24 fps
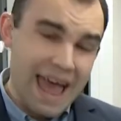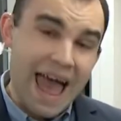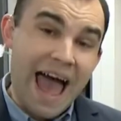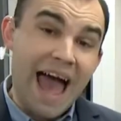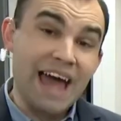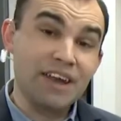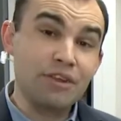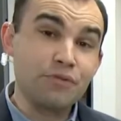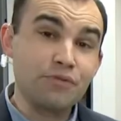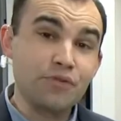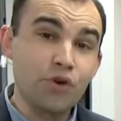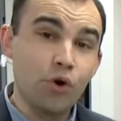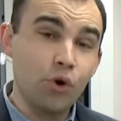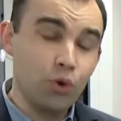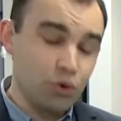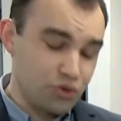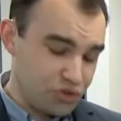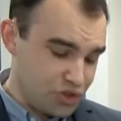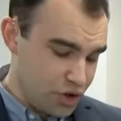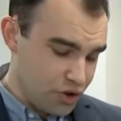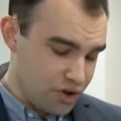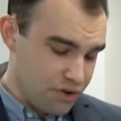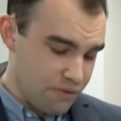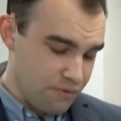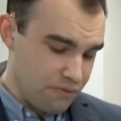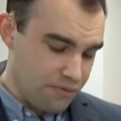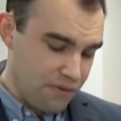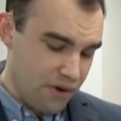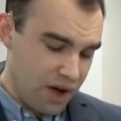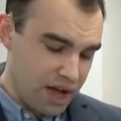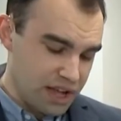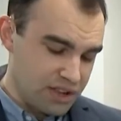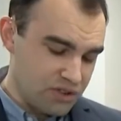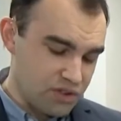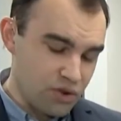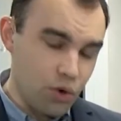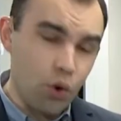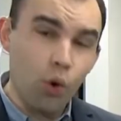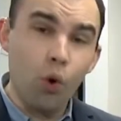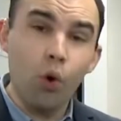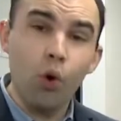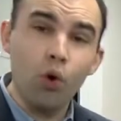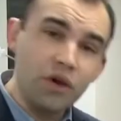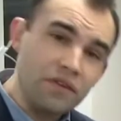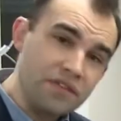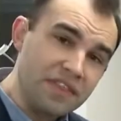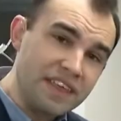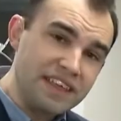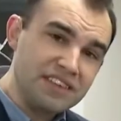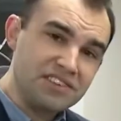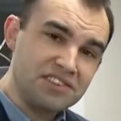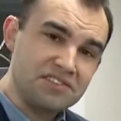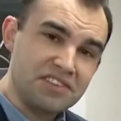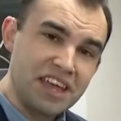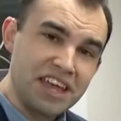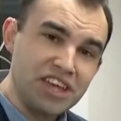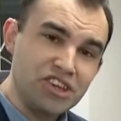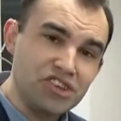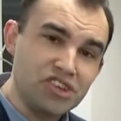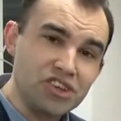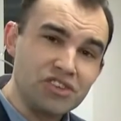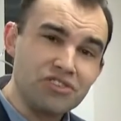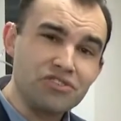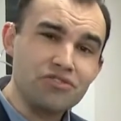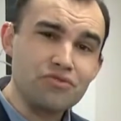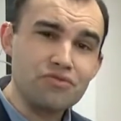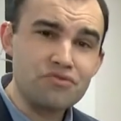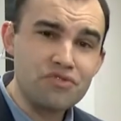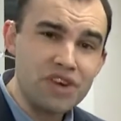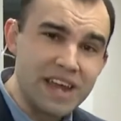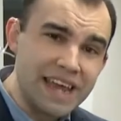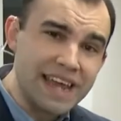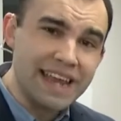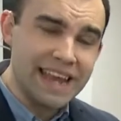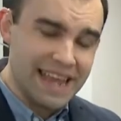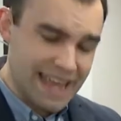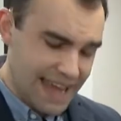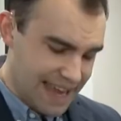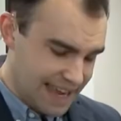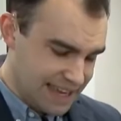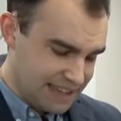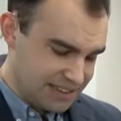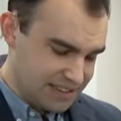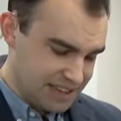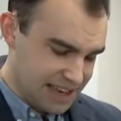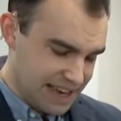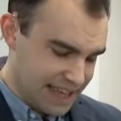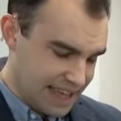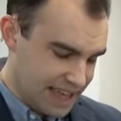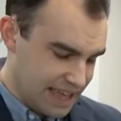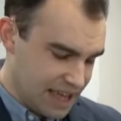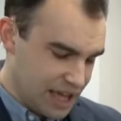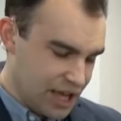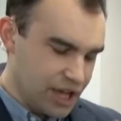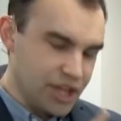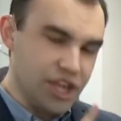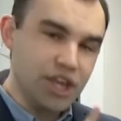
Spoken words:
And of course, you can find all of these stations really easily